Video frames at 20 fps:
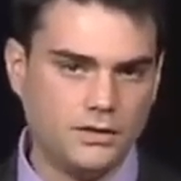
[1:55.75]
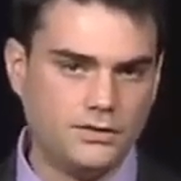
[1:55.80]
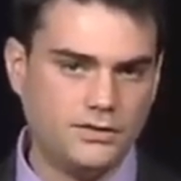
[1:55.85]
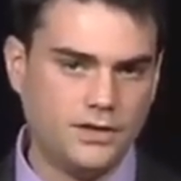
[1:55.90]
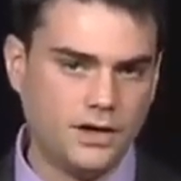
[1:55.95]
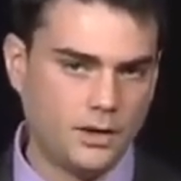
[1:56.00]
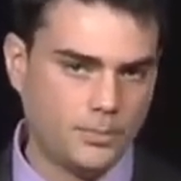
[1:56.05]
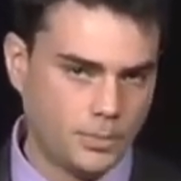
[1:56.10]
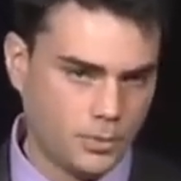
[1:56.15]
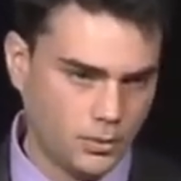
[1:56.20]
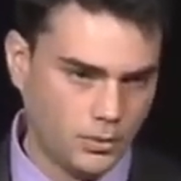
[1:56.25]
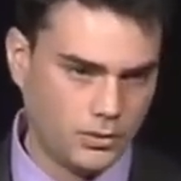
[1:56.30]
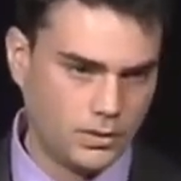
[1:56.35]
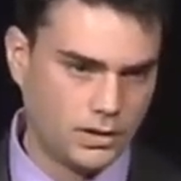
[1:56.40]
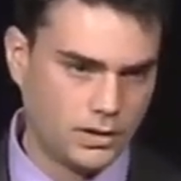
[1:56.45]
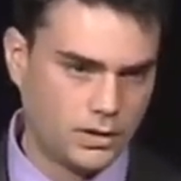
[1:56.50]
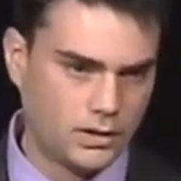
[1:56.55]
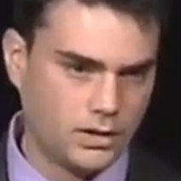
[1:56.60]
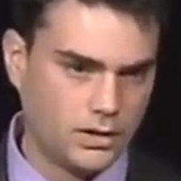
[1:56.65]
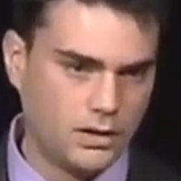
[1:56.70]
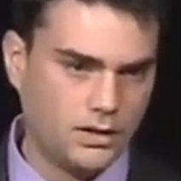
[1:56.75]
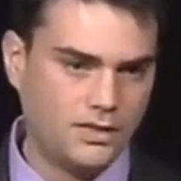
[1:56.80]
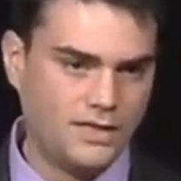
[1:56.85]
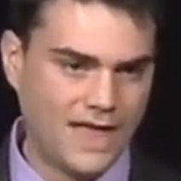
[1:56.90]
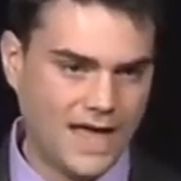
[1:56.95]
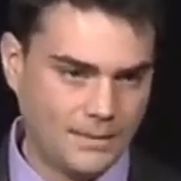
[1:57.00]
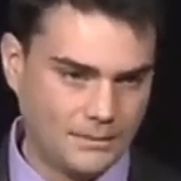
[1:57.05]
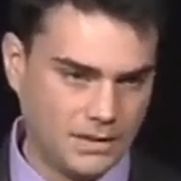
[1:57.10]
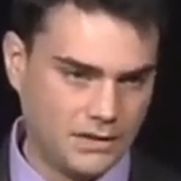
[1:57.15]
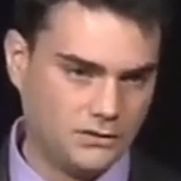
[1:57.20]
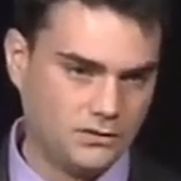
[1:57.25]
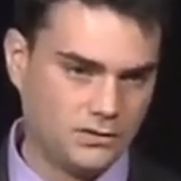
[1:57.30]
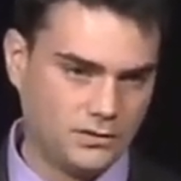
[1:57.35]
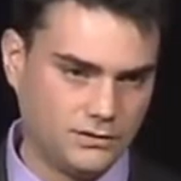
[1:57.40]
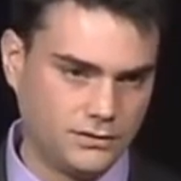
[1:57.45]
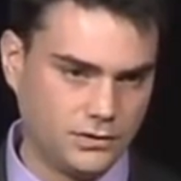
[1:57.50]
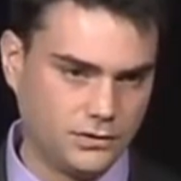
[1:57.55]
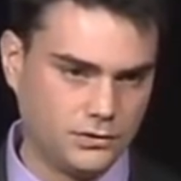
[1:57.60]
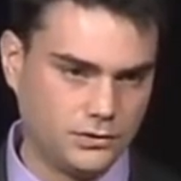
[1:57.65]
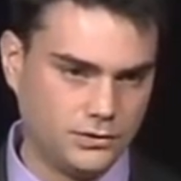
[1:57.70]
they're poor. That means they're
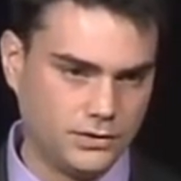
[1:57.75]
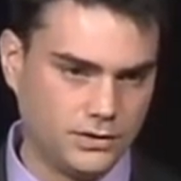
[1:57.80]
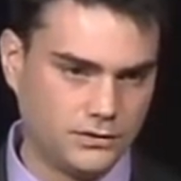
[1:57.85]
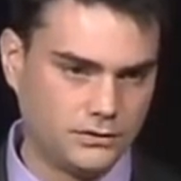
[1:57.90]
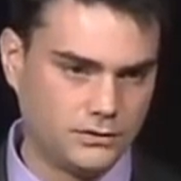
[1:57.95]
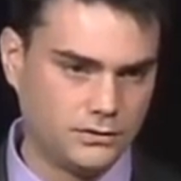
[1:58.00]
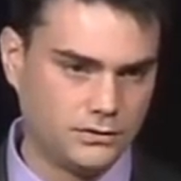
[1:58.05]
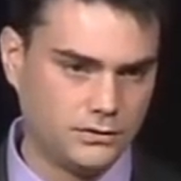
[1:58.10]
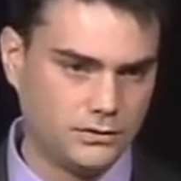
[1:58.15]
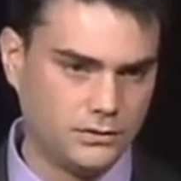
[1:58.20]
virtuous.